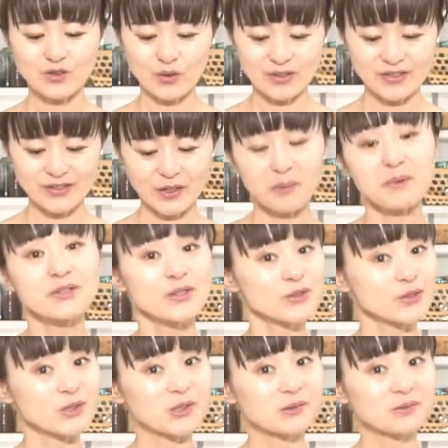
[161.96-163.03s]
traditional miso
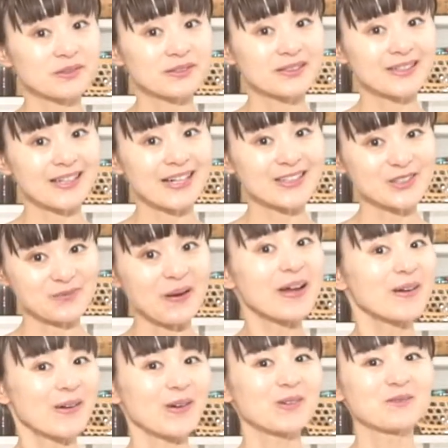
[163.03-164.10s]
soup at
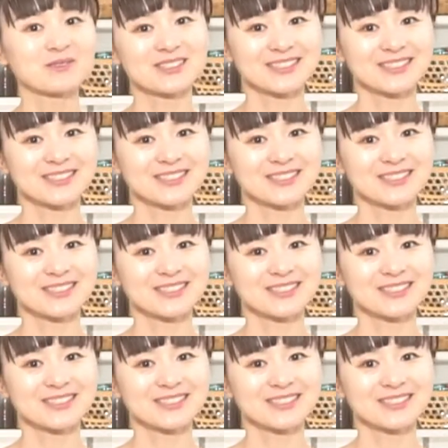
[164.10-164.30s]
my home,